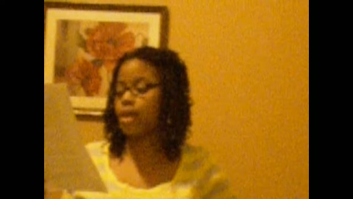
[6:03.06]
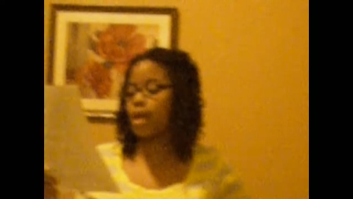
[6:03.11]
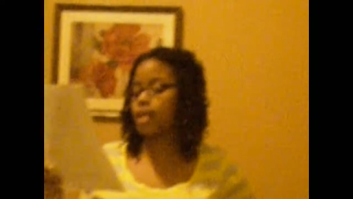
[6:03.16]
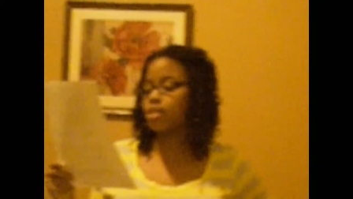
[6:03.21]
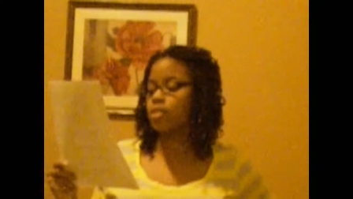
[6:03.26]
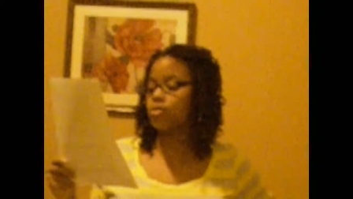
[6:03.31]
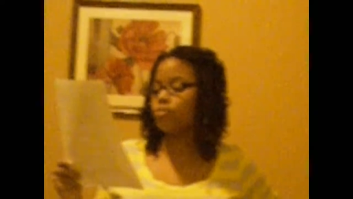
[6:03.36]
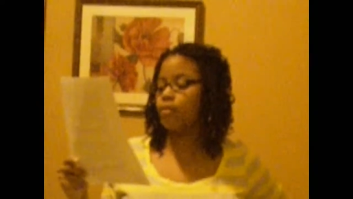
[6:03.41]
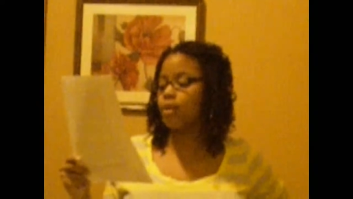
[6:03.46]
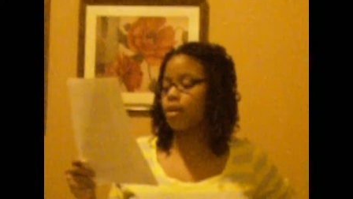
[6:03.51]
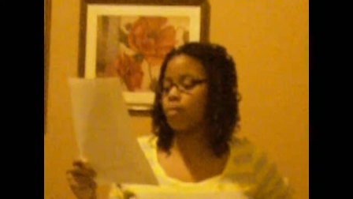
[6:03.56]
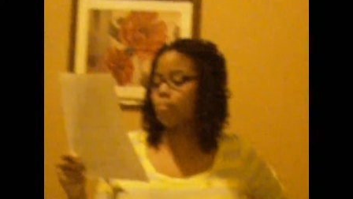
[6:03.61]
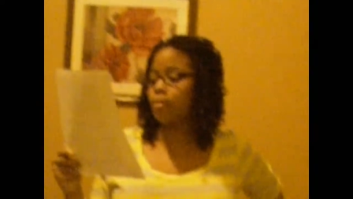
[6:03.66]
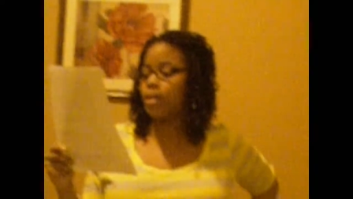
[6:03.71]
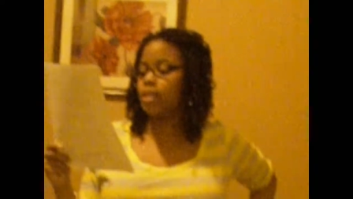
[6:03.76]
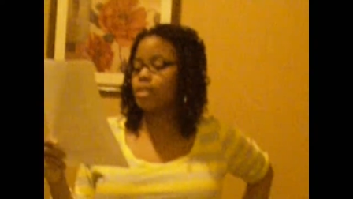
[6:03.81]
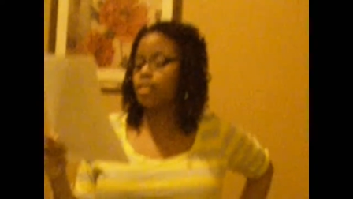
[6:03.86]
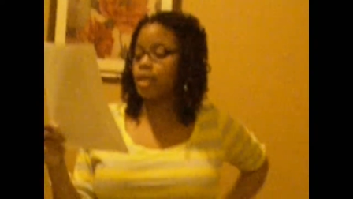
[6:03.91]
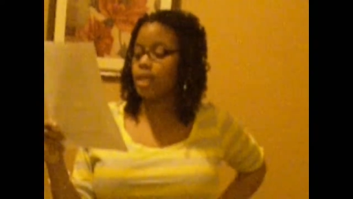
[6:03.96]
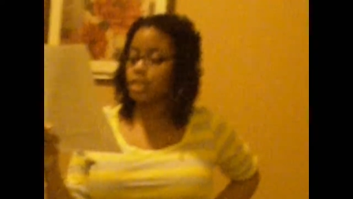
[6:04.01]
the National
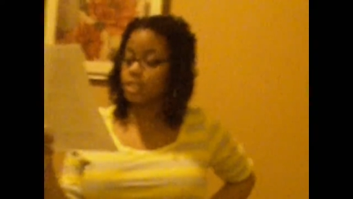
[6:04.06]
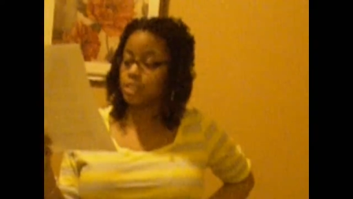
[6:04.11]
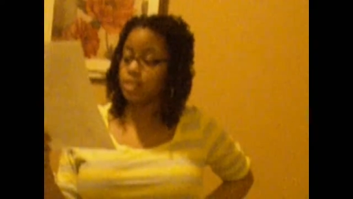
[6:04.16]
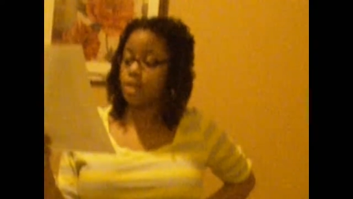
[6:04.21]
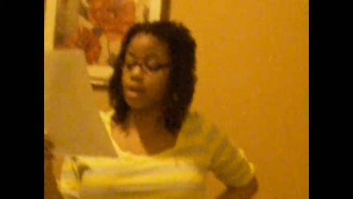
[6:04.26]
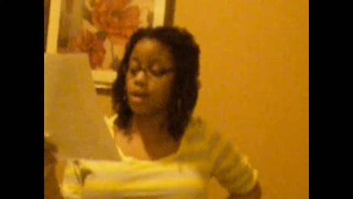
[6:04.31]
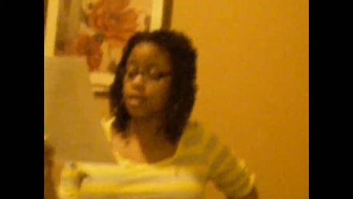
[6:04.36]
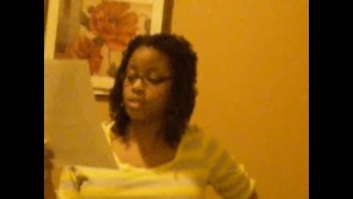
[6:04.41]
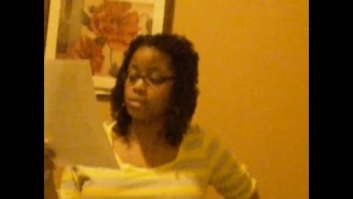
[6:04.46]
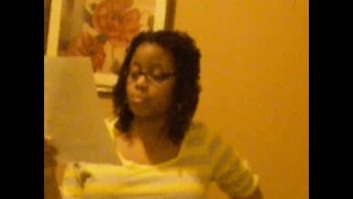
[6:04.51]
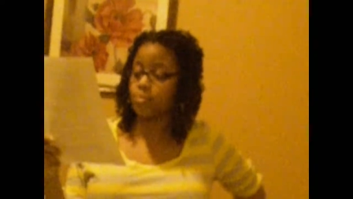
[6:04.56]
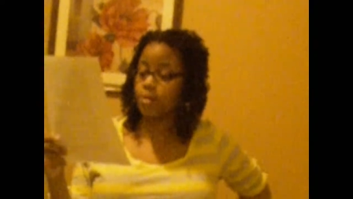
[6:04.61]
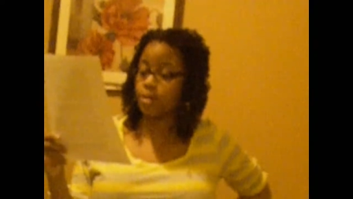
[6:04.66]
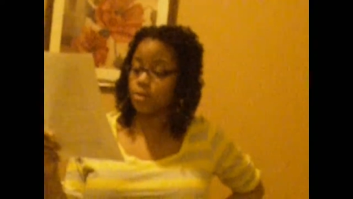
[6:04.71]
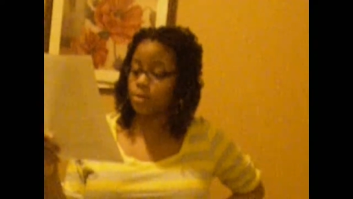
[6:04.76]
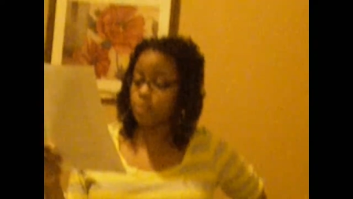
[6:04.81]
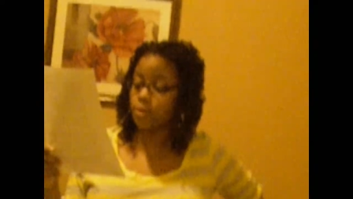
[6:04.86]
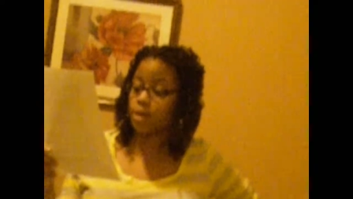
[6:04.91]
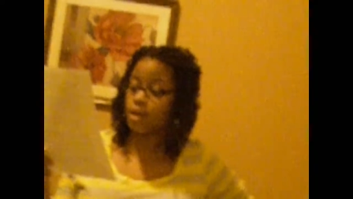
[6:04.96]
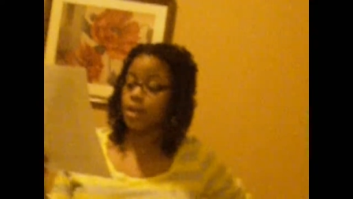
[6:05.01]
Rehabilitation
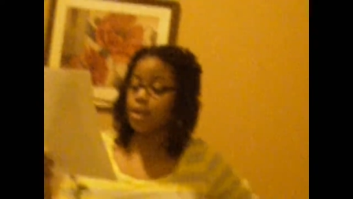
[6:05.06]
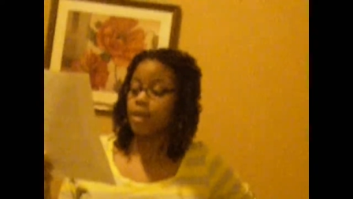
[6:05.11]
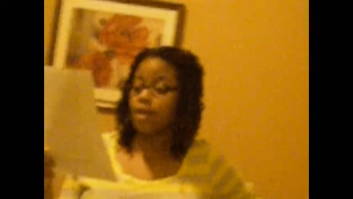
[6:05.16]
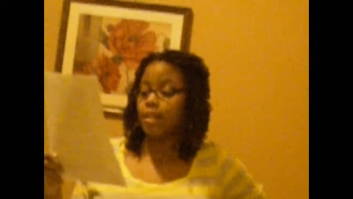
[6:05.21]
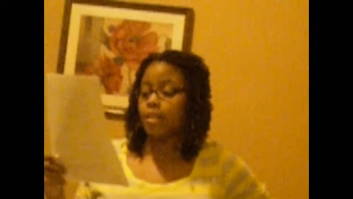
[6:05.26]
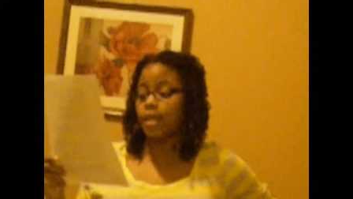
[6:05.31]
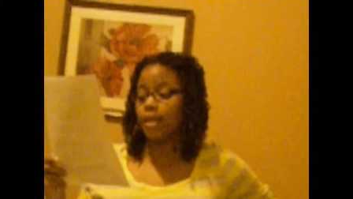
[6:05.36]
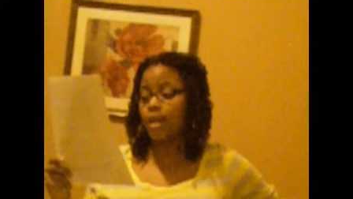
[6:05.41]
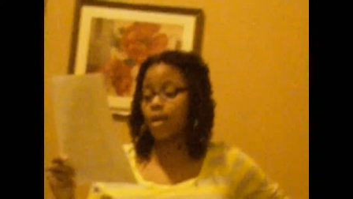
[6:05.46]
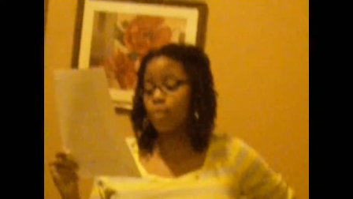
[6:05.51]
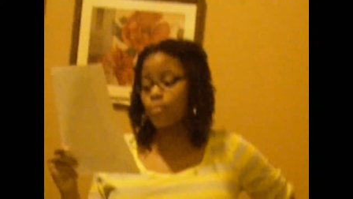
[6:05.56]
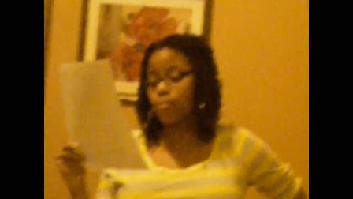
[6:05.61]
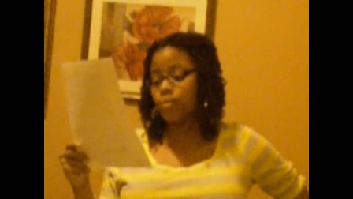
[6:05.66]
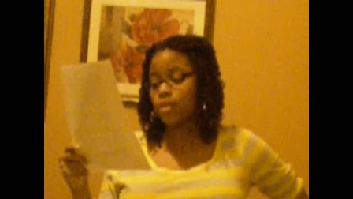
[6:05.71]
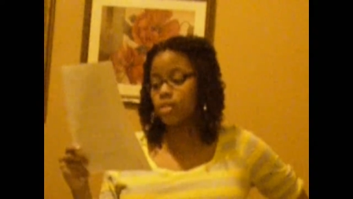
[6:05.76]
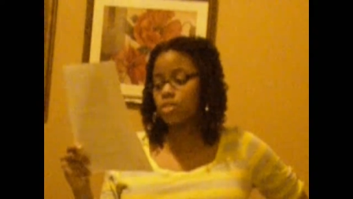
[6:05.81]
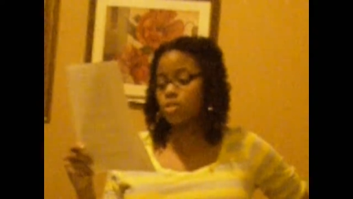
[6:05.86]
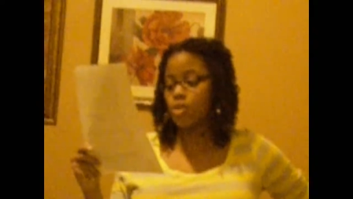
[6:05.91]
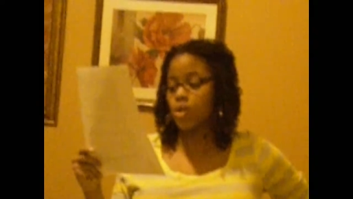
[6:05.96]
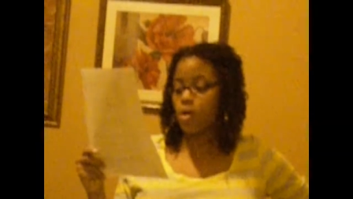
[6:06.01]
Hospital. They
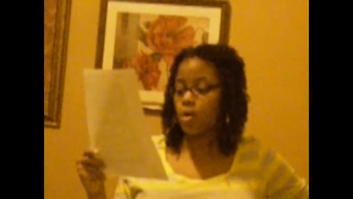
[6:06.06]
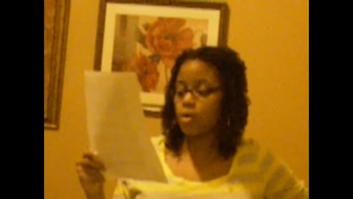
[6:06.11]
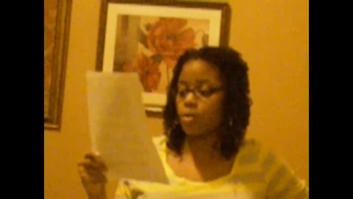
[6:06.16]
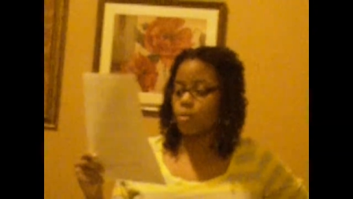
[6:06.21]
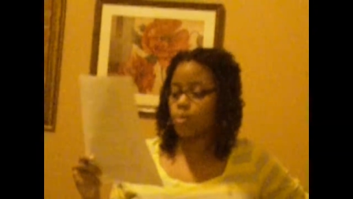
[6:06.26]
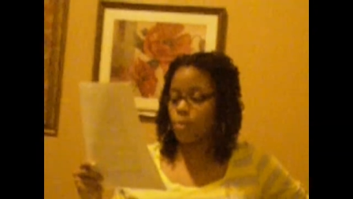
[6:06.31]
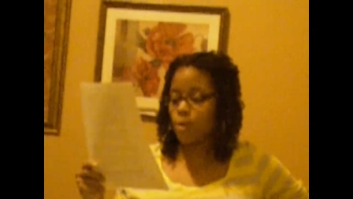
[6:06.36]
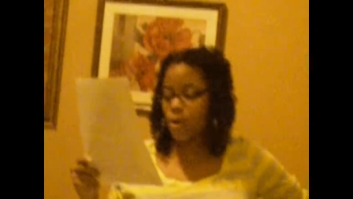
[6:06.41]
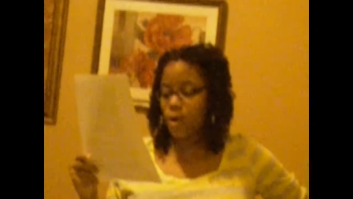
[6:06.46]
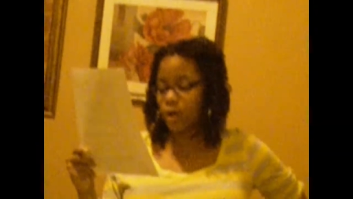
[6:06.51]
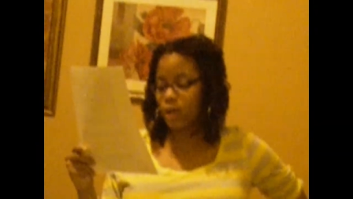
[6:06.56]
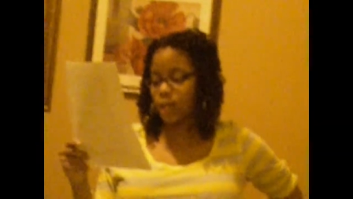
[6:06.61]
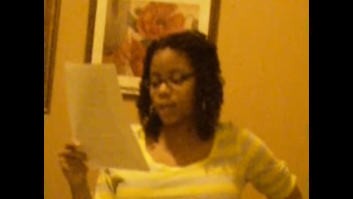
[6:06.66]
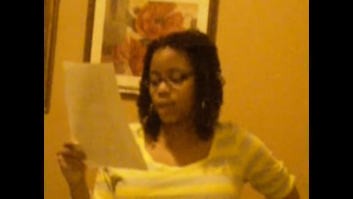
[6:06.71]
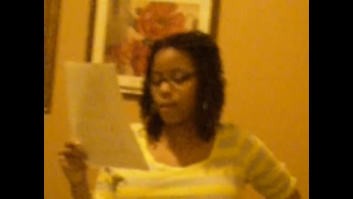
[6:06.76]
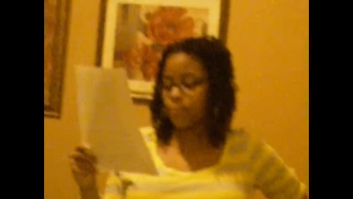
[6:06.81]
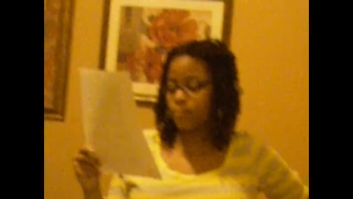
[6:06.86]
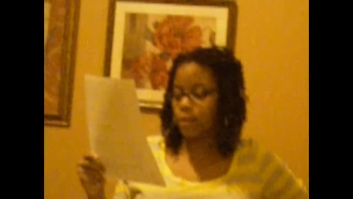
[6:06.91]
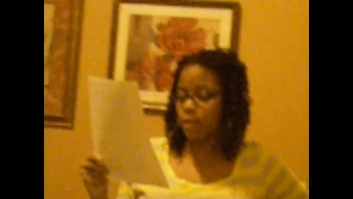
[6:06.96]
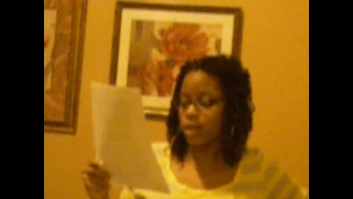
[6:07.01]
helped me talk,
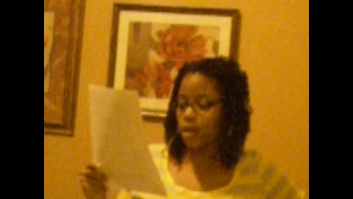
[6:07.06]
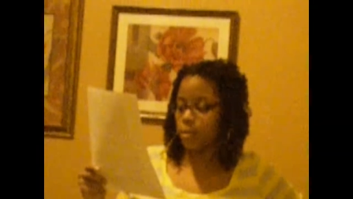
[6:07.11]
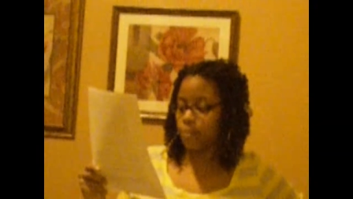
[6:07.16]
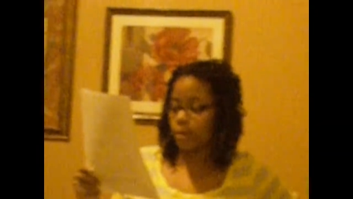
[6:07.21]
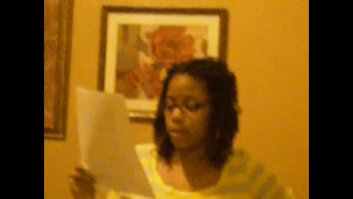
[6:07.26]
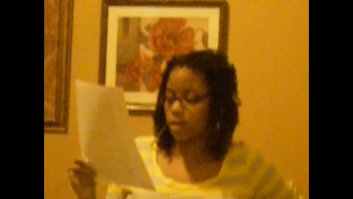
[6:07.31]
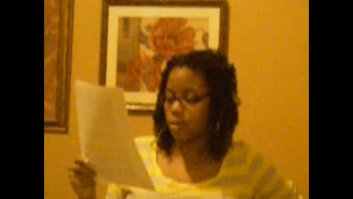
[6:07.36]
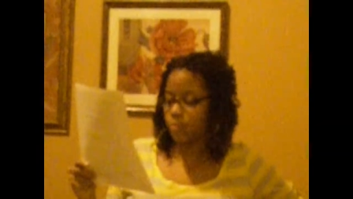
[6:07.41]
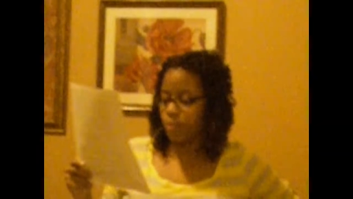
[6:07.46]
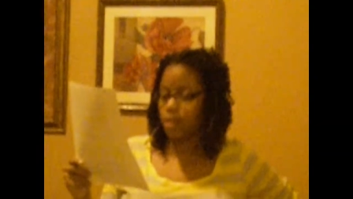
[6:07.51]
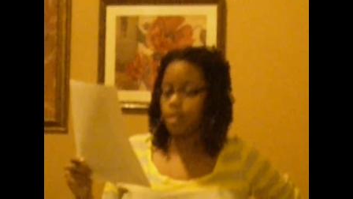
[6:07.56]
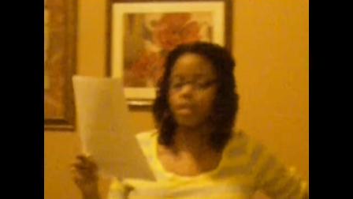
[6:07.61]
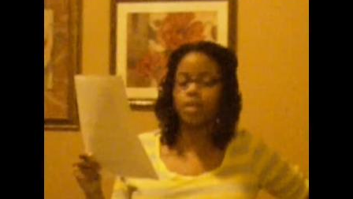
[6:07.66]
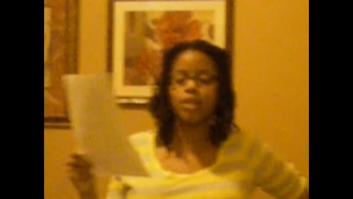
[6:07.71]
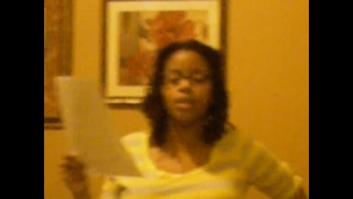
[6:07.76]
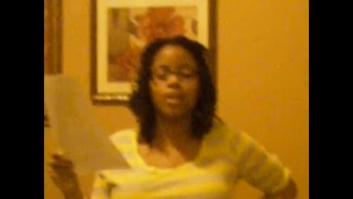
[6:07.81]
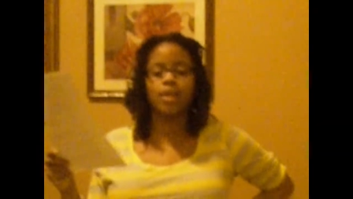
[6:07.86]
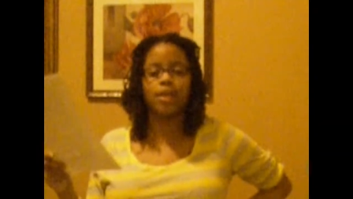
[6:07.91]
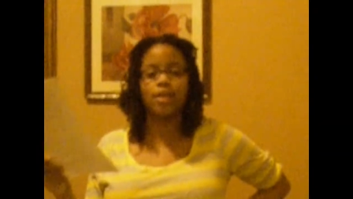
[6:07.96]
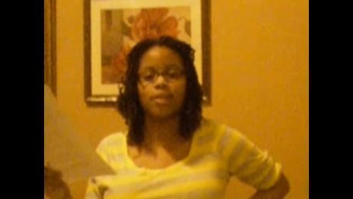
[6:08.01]
walk, and become
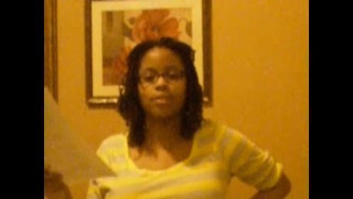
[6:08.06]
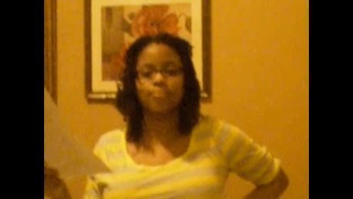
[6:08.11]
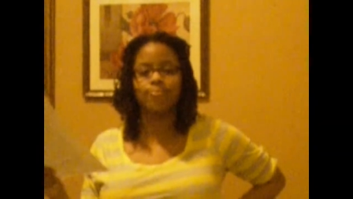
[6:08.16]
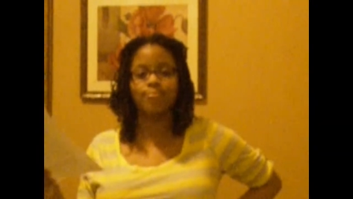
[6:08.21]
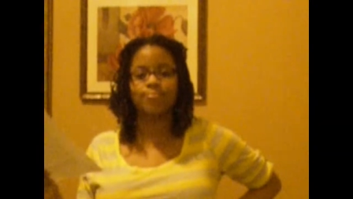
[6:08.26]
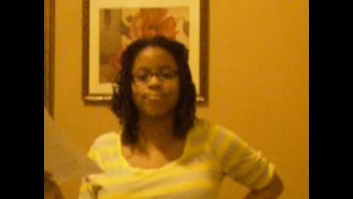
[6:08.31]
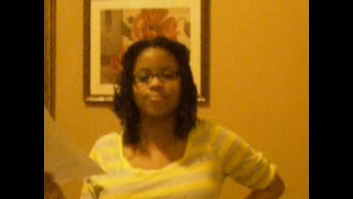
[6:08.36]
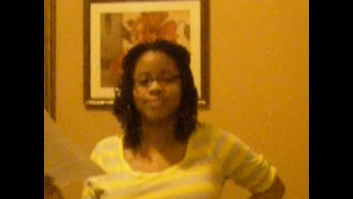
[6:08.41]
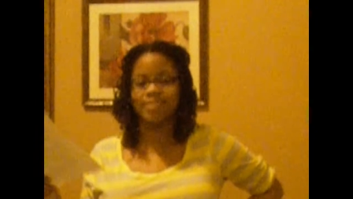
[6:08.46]
independent again.